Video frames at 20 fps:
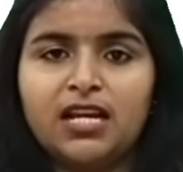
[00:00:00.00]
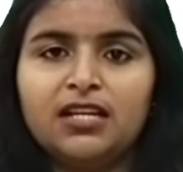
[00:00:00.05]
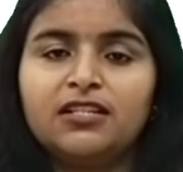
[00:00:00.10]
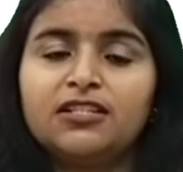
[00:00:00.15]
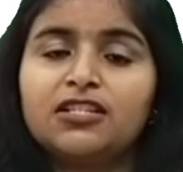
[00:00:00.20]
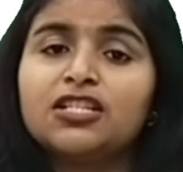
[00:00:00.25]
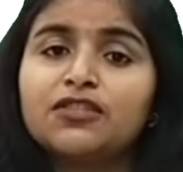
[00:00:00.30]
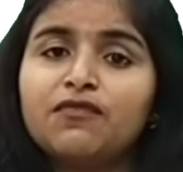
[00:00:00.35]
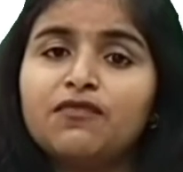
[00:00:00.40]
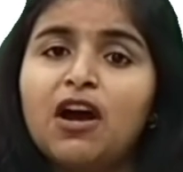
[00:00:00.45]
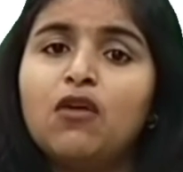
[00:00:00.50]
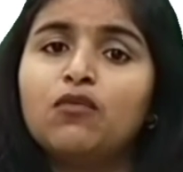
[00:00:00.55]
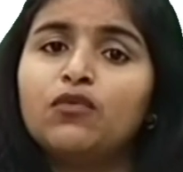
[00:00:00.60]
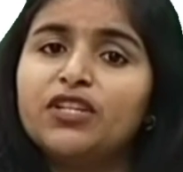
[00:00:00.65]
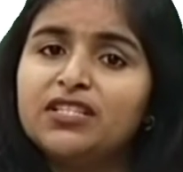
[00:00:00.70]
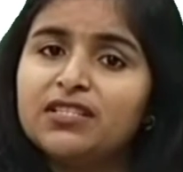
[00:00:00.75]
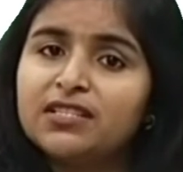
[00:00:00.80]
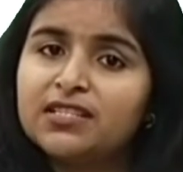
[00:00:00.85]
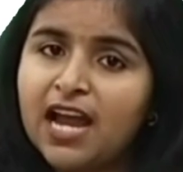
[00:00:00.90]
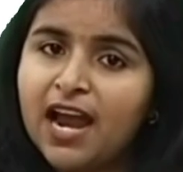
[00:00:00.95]
It is found
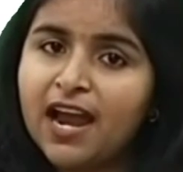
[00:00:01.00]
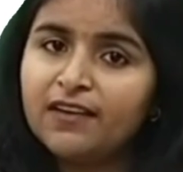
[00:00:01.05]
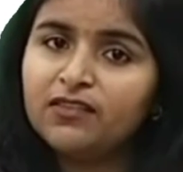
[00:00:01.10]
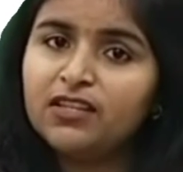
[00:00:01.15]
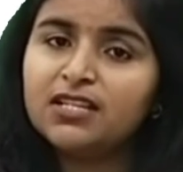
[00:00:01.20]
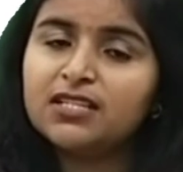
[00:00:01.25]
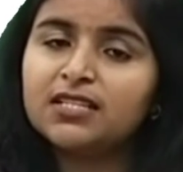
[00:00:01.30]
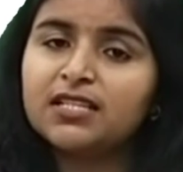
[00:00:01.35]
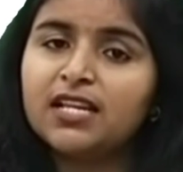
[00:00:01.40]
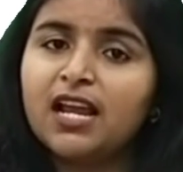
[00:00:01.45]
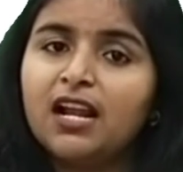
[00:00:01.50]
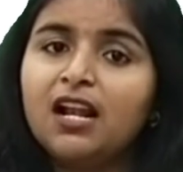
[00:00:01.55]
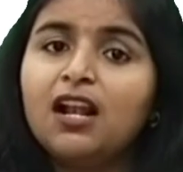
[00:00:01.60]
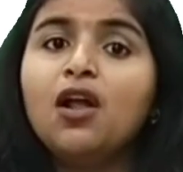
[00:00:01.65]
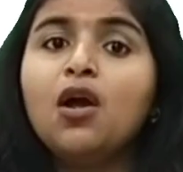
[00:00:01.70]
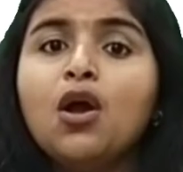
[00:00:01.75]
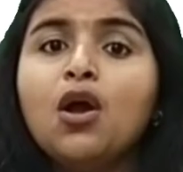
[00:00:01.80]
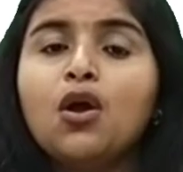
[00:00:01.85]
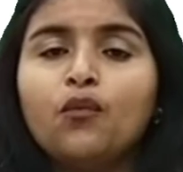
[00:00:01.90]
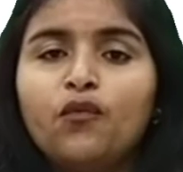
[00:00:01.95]
inside the cell,
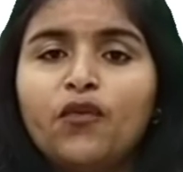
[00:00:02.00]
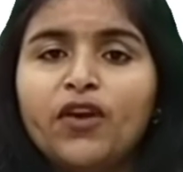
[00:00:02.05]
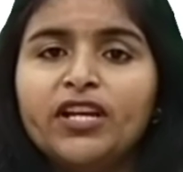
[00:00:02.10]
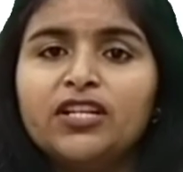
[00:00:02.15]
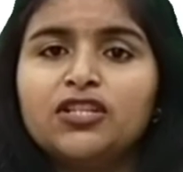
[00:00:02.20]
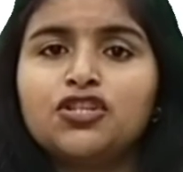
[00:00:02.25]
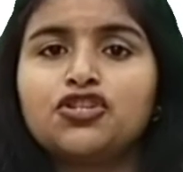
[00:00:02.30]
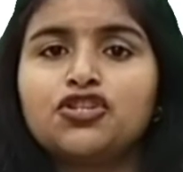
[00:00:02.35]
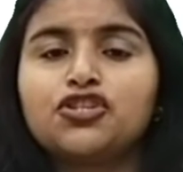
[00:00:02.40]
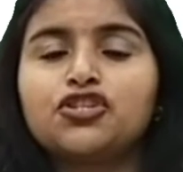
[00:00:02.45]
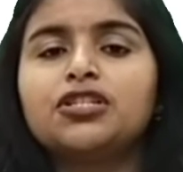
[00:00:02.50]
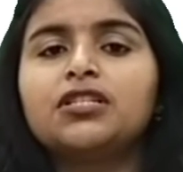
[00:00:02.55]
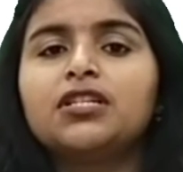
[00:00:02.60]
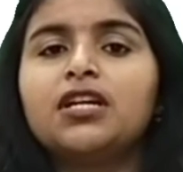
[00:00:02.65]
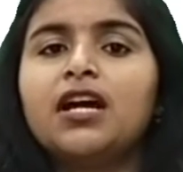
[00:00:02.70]
which